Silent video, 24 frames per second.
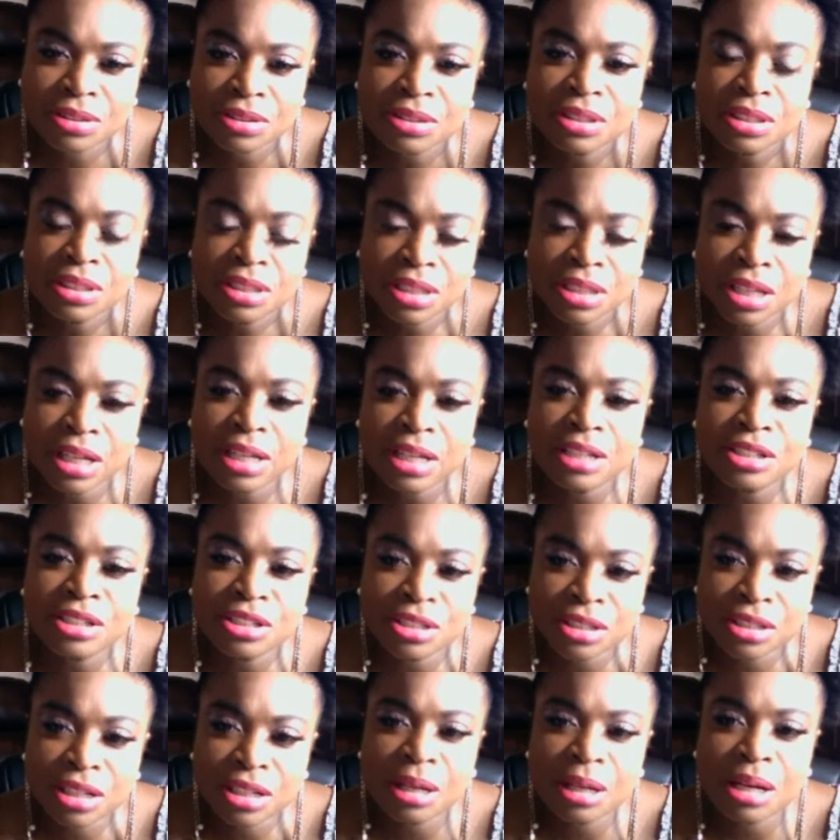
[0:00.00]
Yeah,
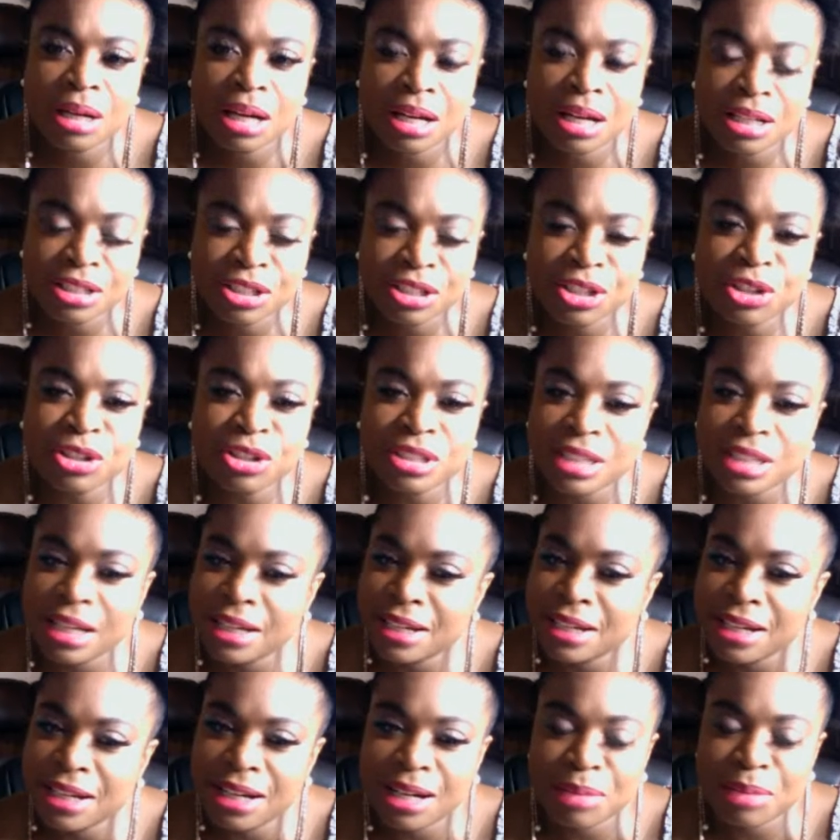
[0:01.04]
it looks
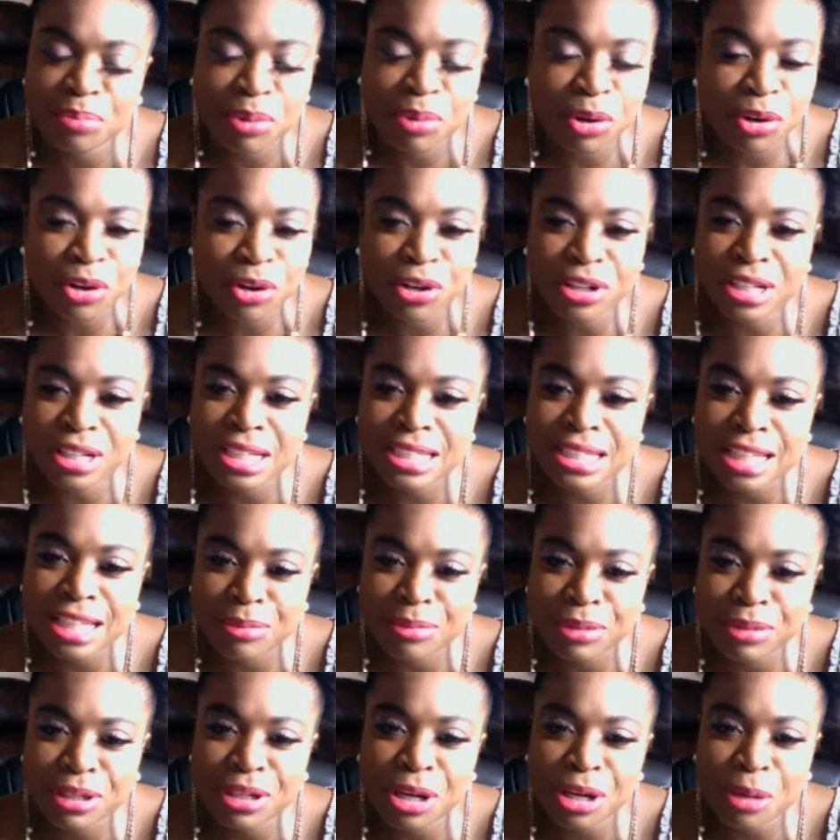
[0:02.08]
like priorities have
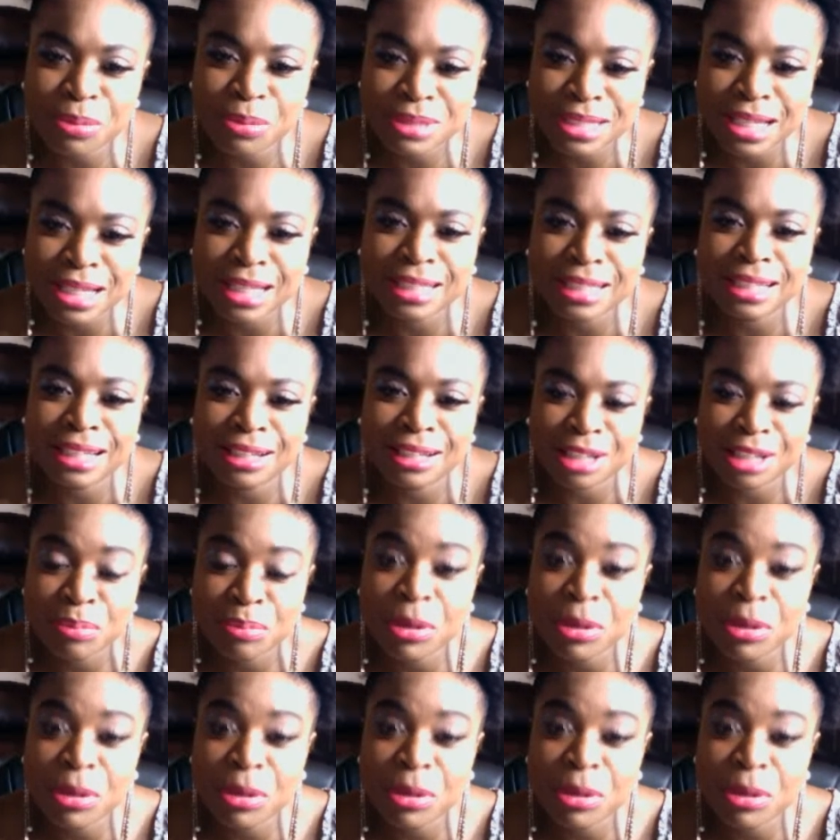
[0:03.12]
been upside down.